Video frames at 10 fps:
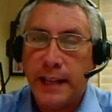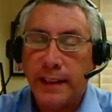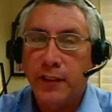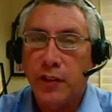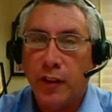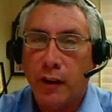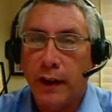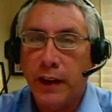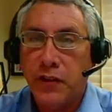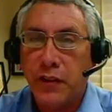I think they're the
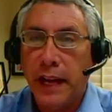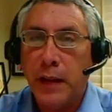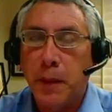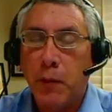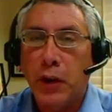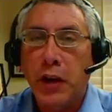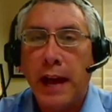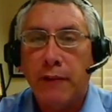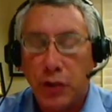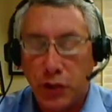greatest thing. But what you
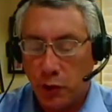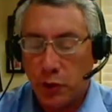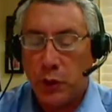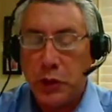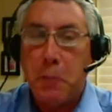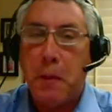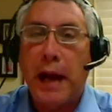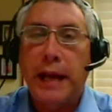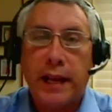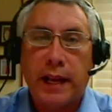have to do is when you
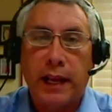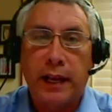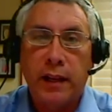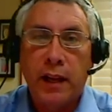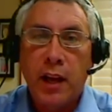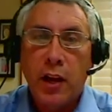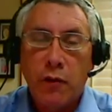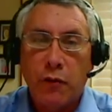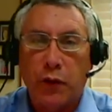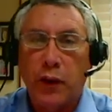buy a kit,
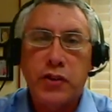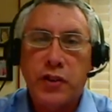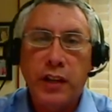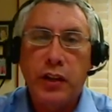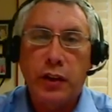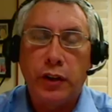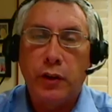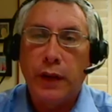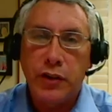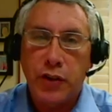first thing you
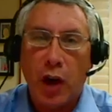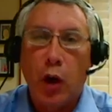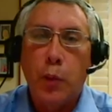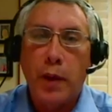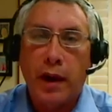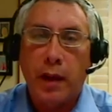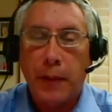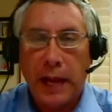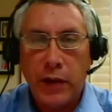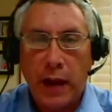do is you open it up
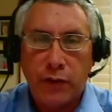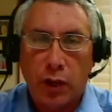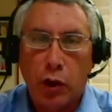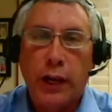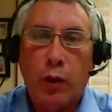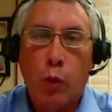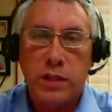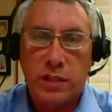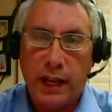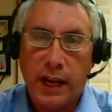and you have to look at
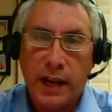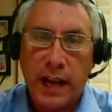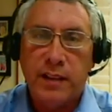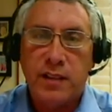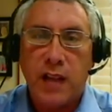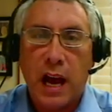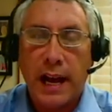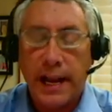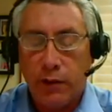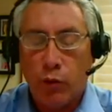what's in it and
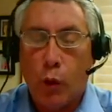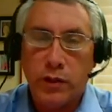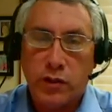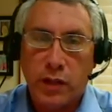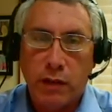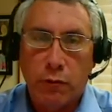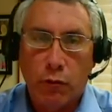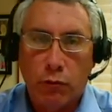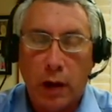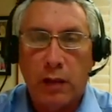decide what's
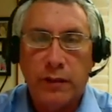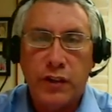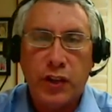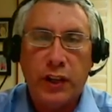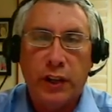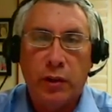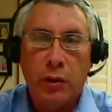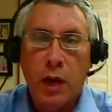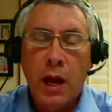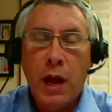relevant to
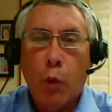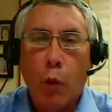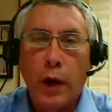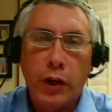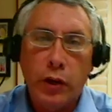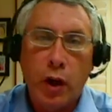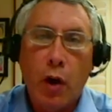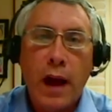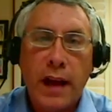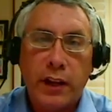you. What do you
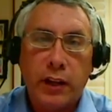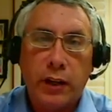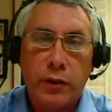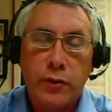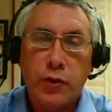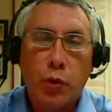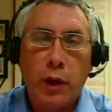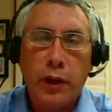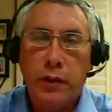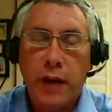know how to use? What
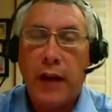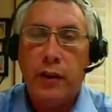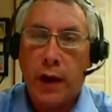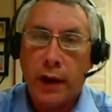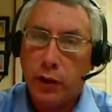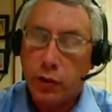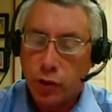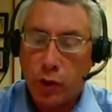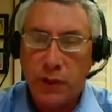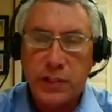do you not know how to use?
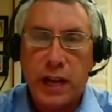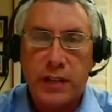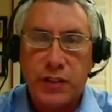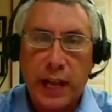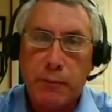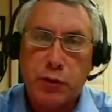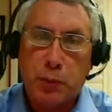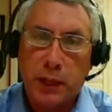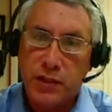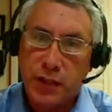So if it's got SAM
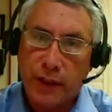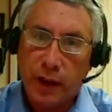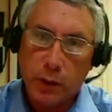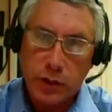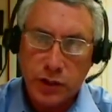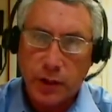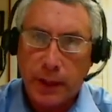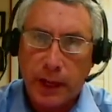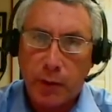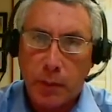splints in there, which is
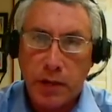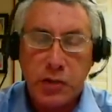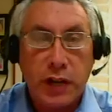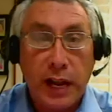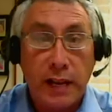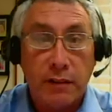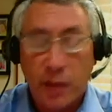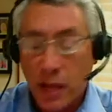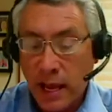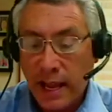something everybody should have,
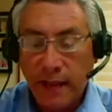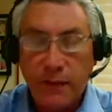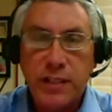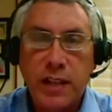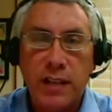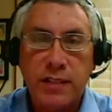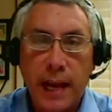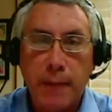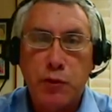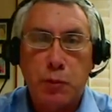if it's got
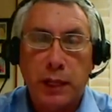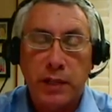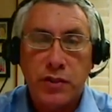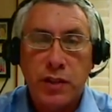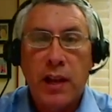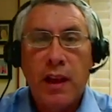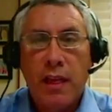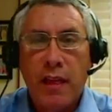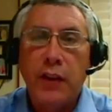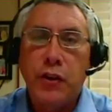SAM splints,
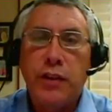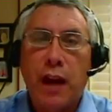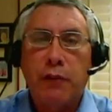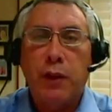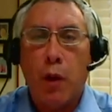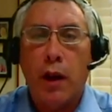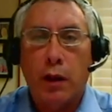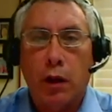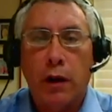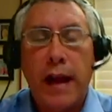then you definitely want to
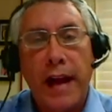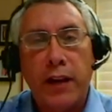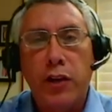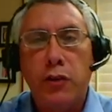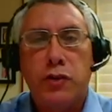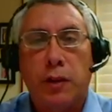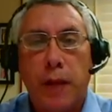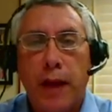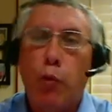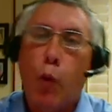learn how to use them
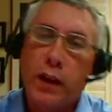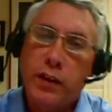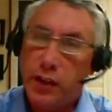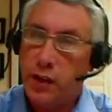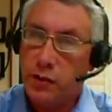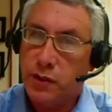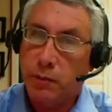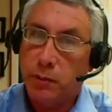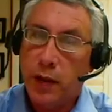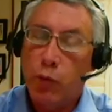and when to use
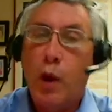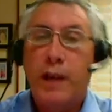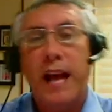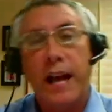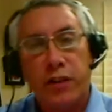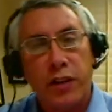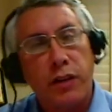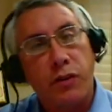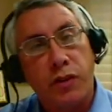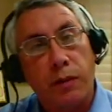them and when not to
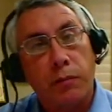use them.